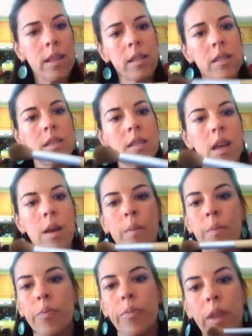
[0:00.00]
This is
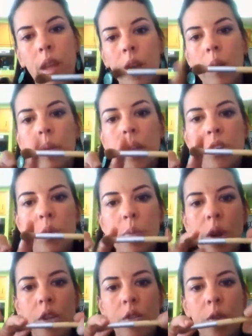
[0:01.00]
a blender
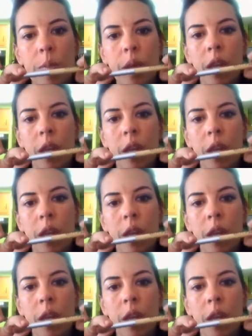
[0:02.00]
brush from